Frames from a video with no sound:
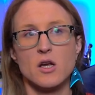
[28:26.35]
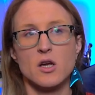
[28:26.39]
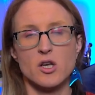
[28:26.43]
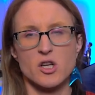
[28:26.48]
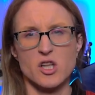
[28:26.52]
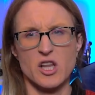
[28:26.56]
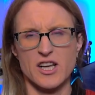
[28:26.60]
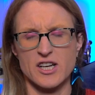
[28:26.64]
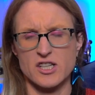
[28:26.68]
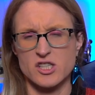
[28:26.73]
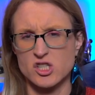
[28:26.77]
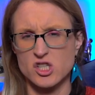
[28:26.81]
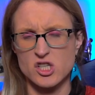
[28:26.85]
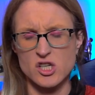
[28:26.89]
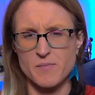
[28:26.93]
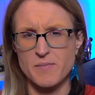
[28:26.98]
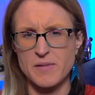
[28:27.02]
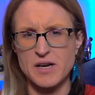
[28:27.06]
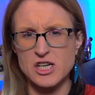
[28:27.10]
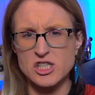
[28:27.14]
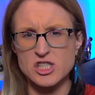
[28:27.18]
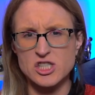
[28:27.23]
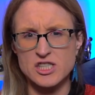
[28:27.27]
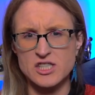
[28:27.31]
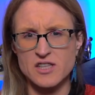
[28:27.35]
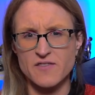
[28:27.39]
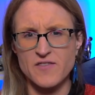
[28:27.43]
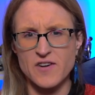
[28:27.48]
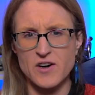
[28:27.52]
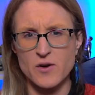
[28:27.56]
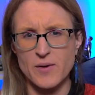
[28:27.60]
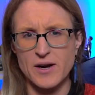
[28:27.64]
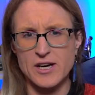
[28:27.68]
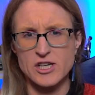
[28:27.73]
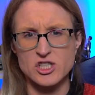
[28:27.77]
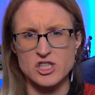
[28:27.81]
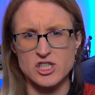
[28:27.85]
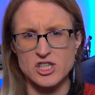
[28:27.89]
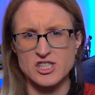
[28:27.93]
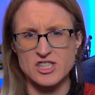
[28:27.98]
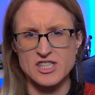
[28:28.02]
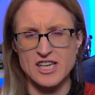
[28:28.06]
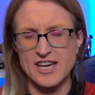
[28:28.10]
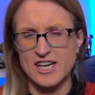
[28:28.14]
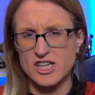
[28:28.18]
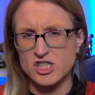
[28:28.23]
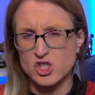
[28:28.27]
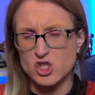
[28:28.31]
like diminishing the Federation and
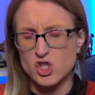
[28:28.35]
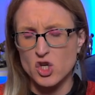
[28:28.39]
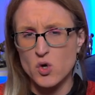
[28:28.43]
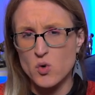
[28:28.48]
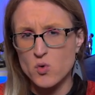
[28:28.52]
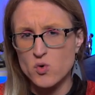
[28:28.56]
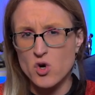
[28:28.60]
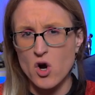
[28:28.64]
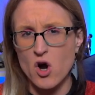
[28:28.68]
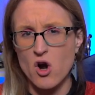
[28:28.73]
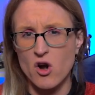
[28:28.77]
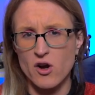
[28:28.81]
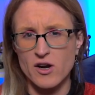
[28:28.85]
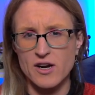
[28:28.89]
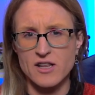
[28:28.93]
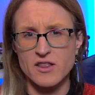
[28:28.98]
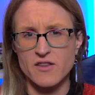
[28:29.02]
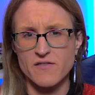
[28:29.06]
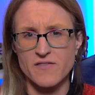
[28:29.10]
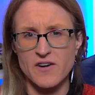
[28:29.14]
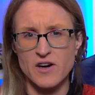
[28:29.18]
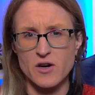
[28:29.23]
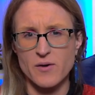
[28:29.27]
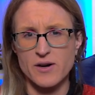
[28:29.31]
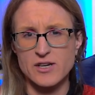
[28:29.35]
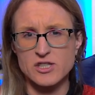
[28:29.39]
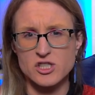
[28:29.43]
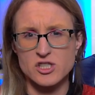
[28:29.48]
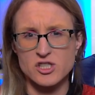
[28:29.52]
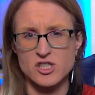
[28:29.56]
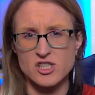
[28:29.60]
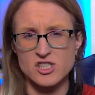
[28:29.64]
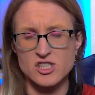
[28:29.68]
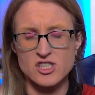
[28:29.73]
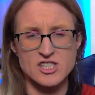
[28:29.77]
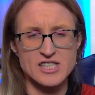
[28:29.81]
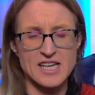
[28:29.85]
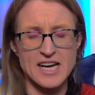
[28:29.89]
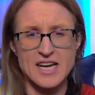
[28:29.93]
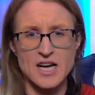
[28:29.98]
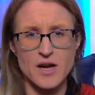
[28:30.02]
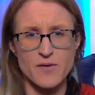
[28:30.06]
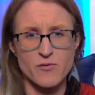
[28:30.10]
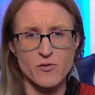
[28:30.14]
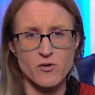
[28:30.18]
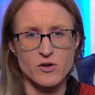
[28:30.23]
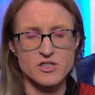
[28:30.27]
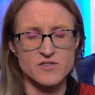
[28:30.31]
saying it's too dark and the Federation doesn't stand
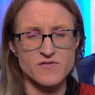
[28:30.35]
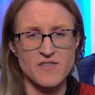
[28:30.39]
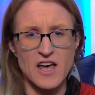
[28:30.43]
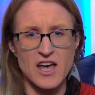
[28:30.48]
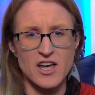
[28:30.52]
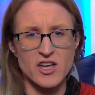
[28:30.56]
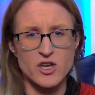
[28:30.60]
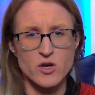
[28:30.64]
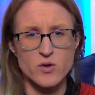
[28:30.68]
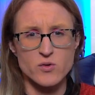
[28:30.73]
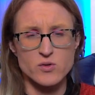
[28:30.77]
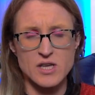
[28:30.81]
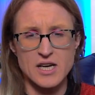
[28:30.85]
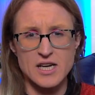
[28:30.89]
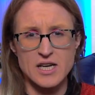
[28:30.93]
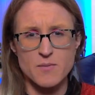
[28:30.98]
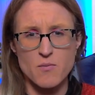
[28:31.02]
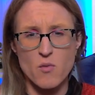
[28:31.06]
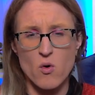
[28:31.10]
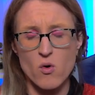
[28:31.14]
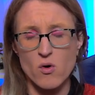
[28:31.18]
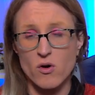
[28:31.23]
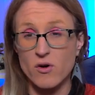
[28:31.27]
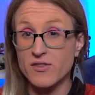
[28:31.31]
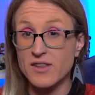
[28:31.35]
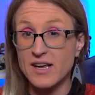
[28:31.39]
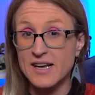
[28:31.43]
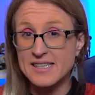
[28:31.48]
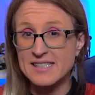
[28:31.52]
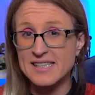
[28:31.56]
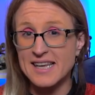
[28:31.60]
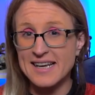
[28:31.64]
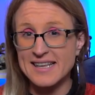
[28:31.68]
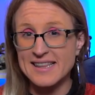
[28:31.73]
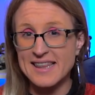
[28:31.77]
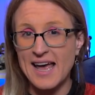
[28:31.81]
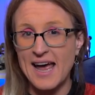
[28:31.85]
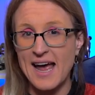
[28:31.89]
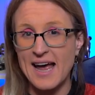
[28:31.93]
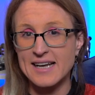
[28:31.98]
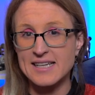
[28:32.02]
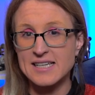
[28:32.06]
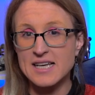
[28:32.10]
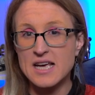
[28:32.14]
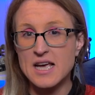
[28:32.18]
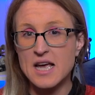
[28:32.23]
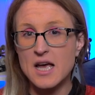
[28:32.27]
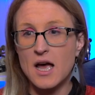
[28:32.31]
up for its values anymore, things like that.